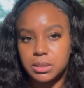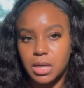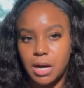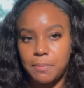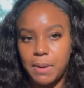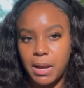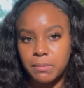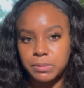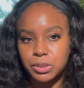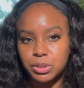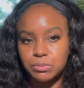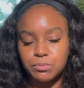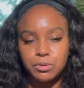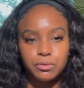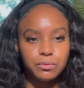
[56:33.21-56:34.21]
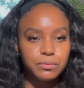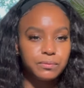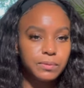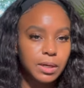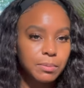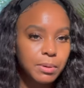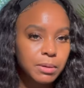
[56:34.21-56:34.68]
I probably should move,
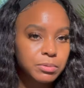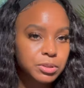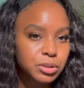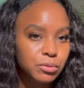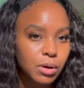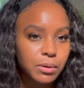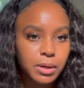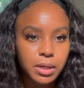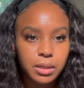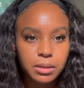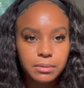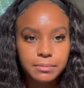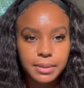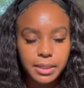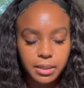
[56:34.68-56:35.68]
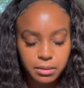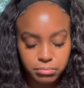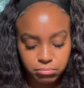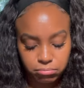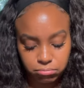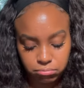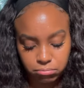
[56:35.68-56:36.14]
I probably should grow up, but
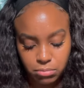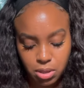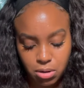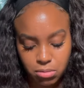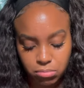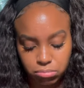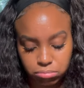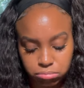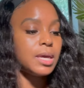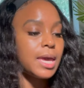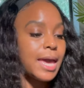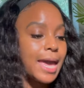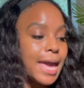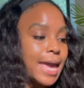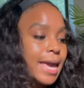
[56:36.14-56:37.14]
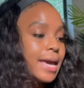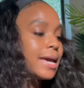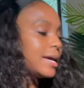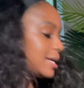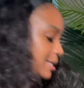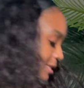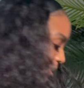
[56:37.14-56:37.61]
mm, no. And